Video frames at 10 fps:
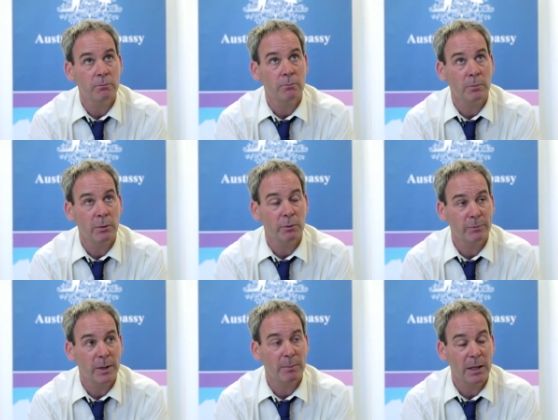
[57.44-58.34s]
One of
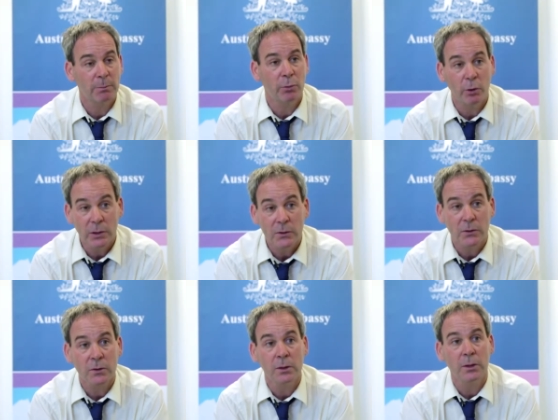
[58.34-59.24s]
my main
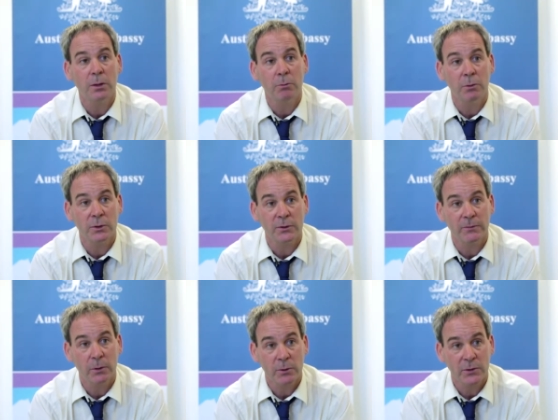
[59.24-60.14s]
points was
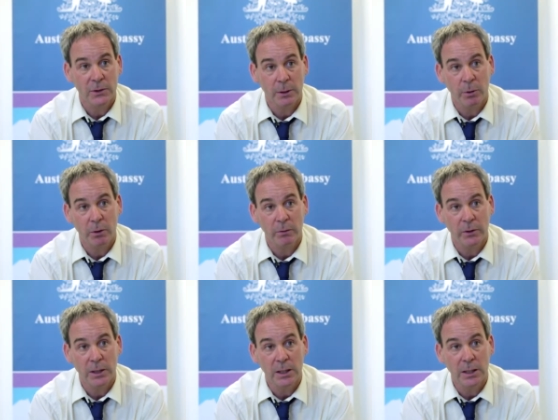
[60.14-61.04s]
focusing upon
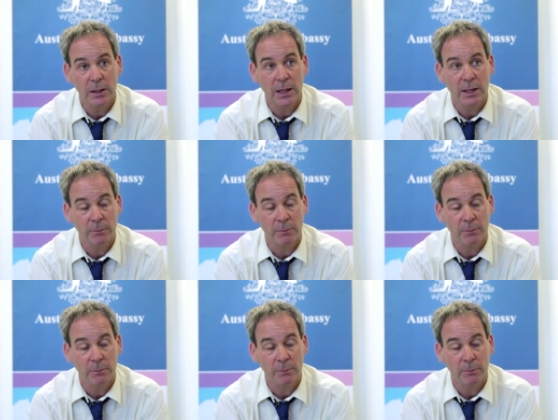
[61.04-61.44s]
the uh,